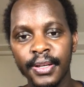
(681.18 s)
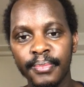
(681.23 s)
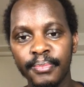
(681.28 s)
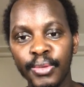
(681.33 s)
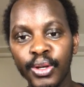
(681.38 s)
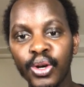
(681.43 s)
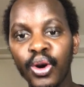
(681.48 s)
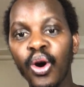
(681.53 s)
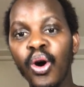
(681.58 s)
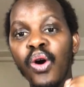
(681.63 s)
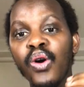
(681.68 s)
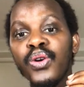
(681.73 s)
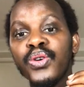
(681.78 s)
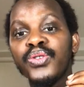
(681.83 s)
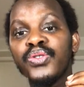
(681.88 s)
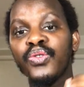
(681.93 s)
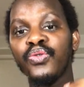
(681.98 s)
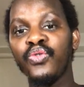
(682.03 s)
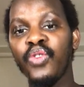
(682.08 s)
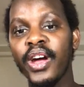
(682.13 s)

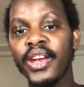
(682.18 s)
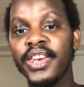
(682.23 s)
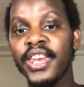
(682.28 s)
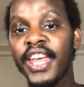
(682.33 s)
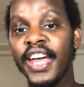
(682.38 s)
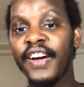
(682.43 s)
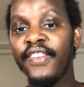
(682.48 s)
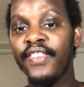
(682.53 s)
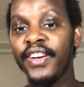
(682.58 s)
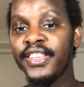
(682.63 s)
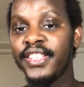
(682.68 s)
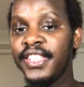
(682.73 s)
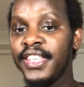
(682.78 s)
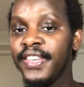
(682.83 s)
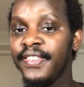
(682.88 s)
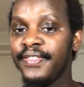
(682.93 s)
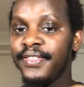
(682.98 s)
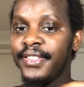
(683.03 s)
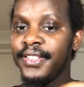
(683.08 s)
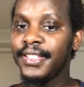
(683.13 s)
because of what they have
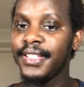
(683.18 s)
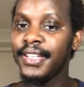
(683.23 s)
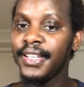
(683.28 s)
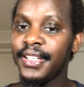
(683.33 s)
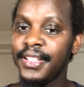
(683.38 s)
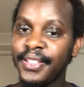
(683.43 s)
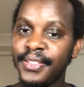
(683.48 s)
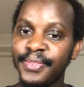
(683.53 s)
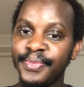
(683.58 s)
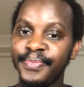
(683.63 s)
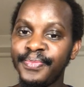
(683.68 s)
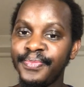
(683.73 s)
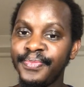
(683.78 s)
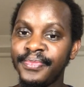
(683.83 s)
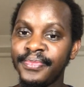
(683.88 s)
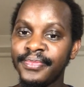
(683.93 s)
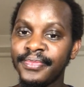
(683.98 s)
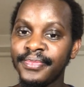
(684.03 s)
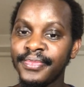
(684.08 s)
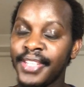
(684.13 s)
achieved
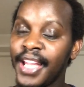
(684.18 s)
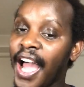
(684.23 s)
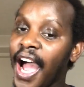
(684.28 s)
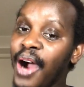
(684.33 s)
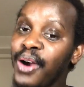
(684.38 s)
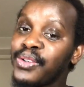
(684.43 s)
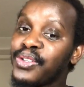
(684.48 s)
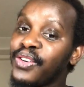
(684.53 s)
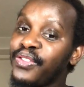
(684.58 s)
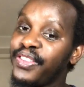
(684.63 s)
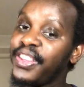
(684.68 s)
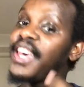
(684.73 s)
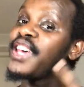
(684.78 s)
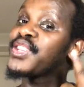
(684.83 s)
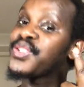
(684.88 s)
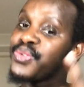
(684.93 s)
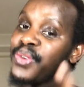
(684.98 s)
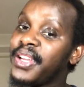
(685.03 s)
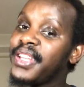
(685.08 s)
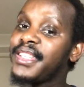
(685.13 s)
out of their
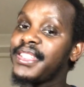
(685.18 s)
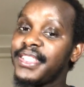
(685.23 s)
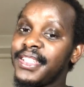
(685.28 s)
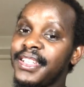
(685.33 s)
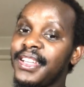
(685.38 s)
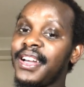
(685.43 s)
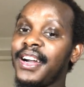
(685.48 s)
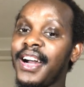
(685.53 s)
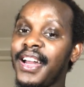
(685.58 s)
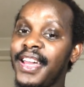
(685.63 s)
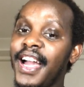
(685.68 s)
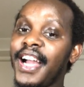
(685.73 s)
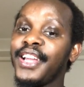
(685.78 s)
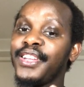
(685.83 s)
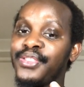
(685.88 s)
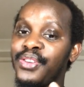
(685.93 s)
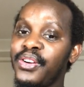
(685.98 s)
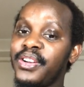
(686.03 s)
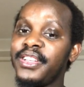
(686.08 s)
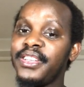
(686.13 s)
sweat, I
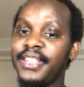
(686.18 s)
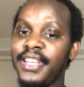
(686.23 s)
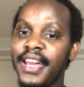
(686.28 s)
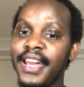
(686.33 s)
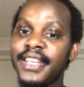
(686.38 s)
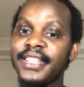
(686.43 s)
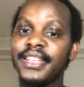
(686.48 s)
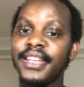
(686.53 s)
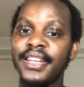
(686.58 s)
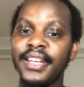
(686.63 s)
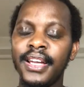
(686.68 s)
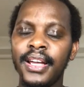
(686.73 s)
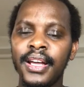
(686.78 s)
acknowledge that.